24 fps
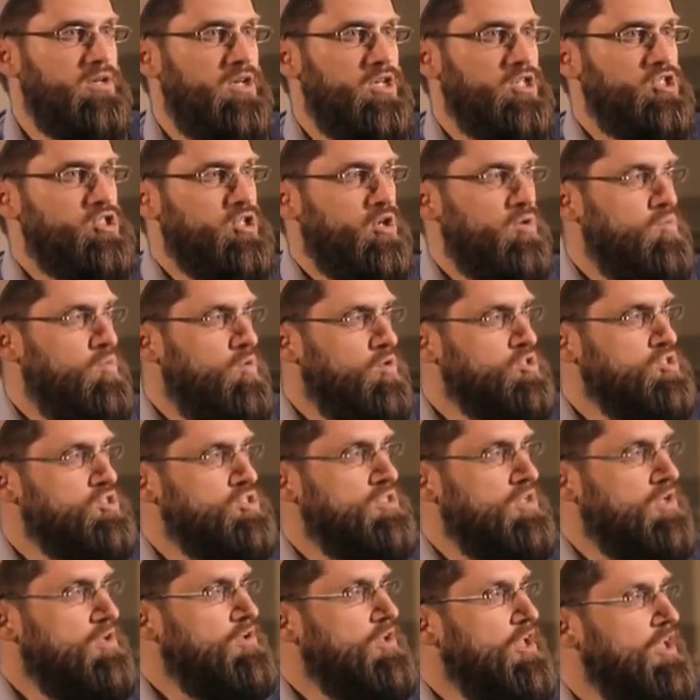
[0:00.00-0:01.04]
So
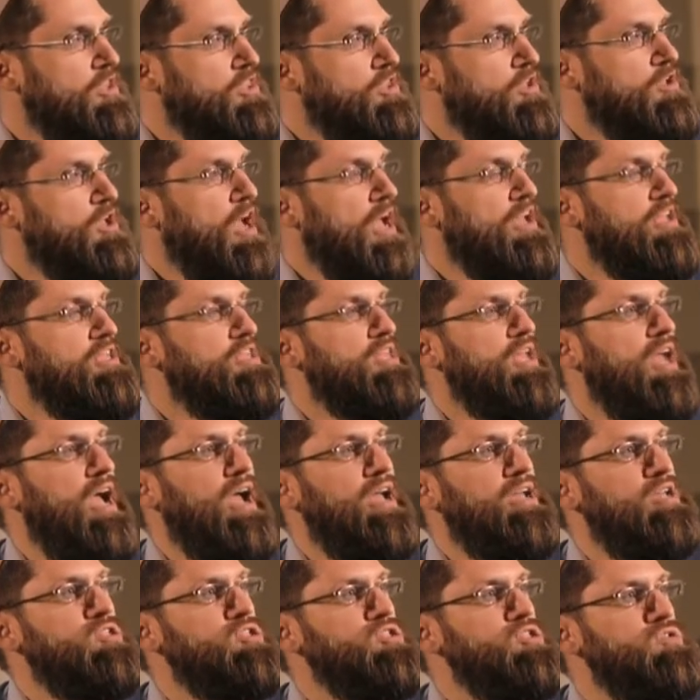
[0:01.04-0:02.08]
what's the
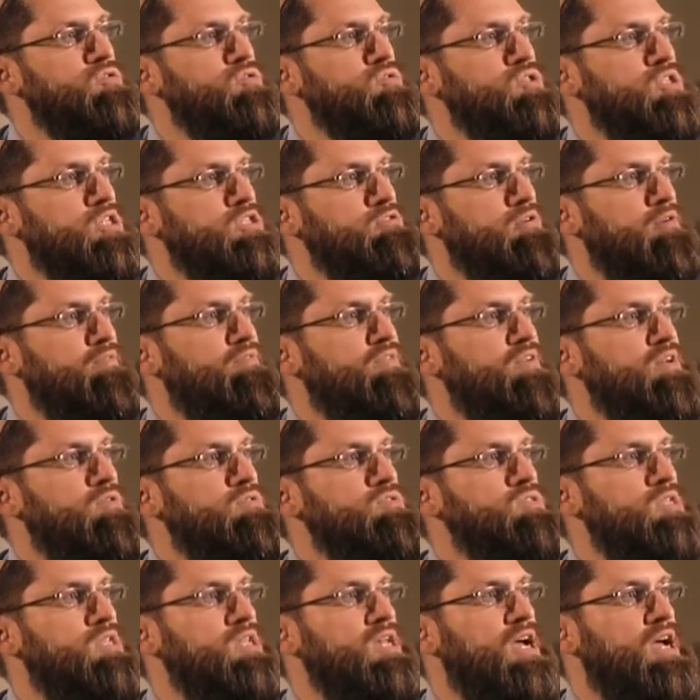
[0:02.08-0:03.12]
angels, it's
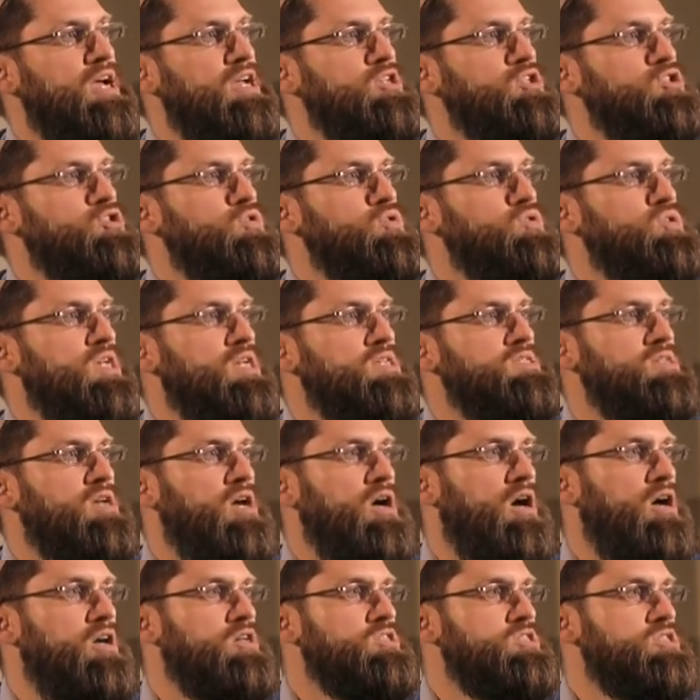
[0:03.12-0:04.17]
revealed to the angels their
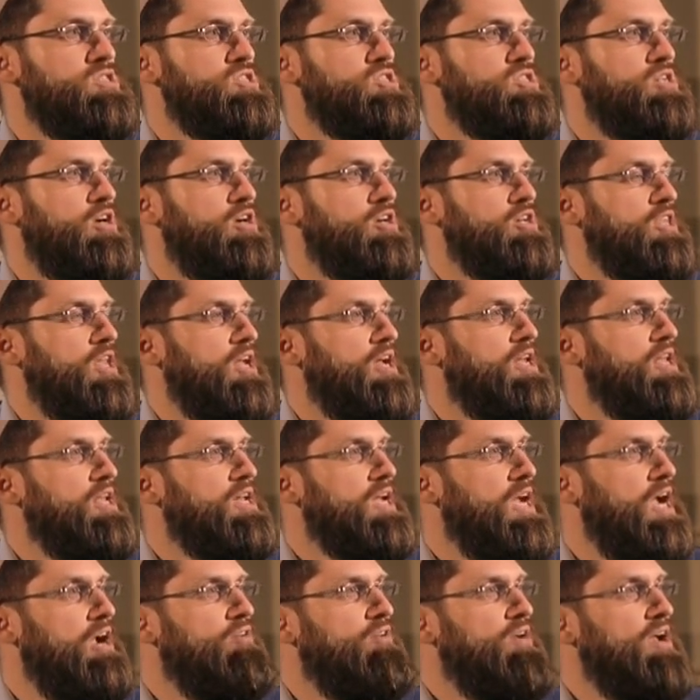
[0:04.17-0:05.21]
tasks that they're going to
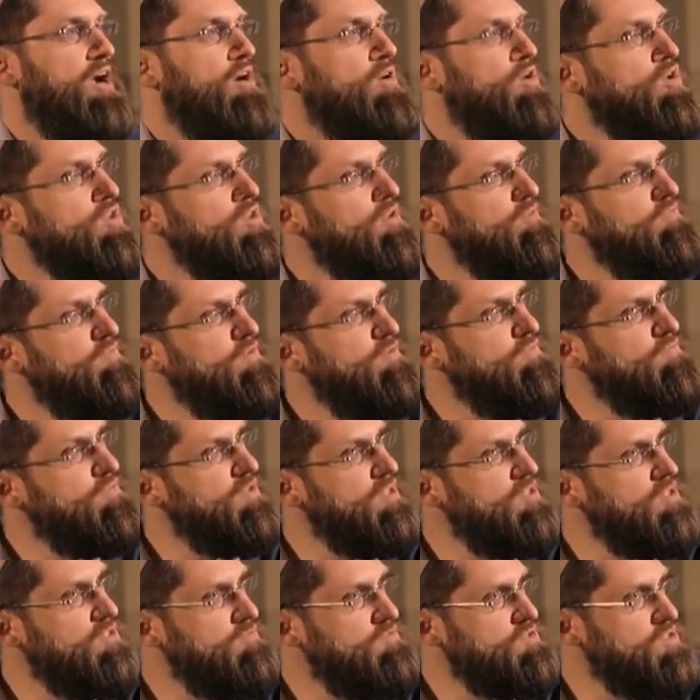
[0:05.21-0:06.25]
carry out on the
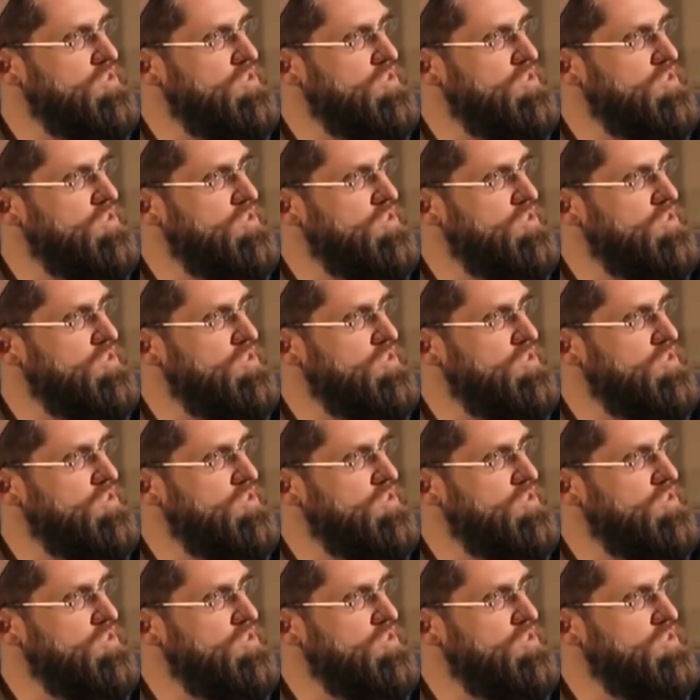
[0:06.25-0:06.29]
15th of